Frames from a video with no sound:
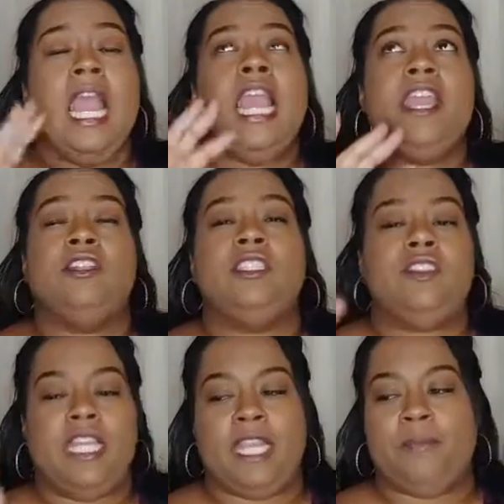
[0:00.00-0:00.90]
Here's the
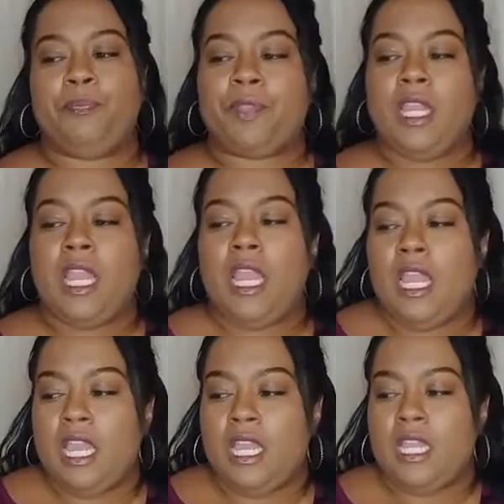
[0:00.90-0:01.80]
thing.
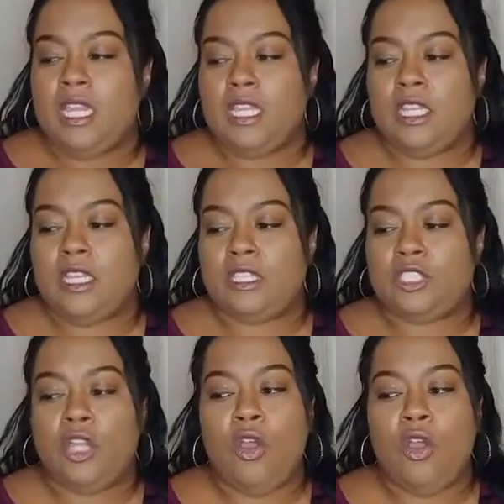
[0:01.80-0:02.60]
So,